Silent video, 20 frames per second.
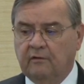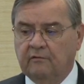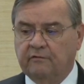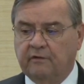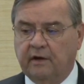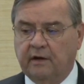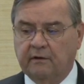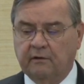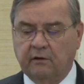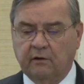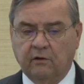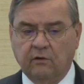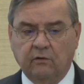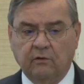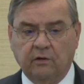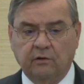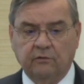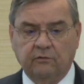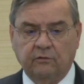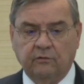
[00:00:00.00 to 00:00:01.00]
finally
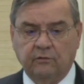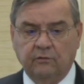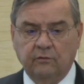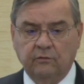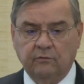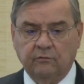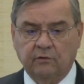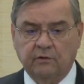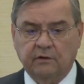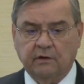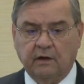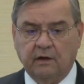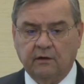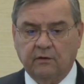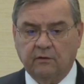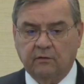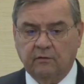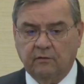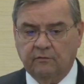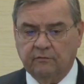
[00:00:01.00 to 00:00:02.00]
going to
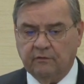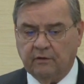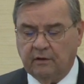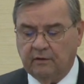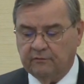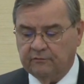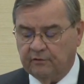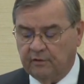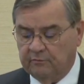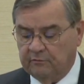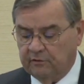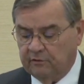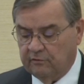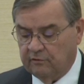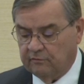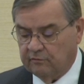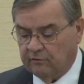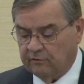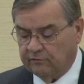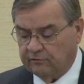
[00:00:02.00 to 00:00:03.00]
retire uh, from the
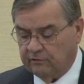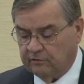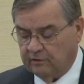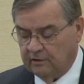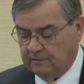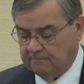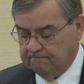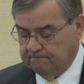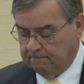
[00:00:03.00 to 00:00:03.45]
university.